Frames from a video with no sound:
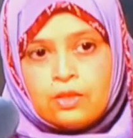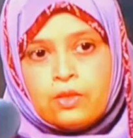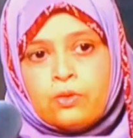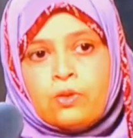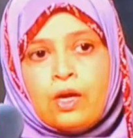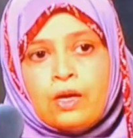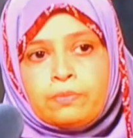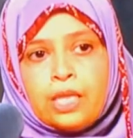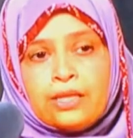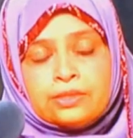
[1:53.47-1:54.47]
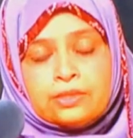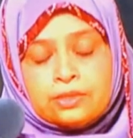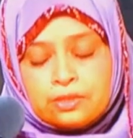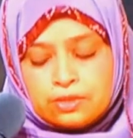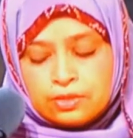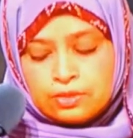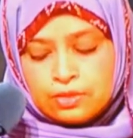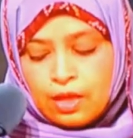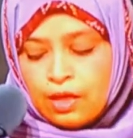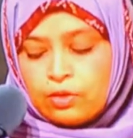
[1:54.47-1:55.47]
You are blessed,
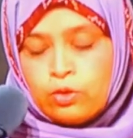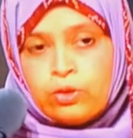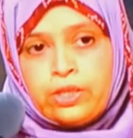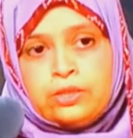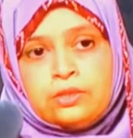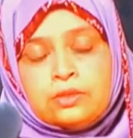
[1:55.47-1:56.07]
our Lord,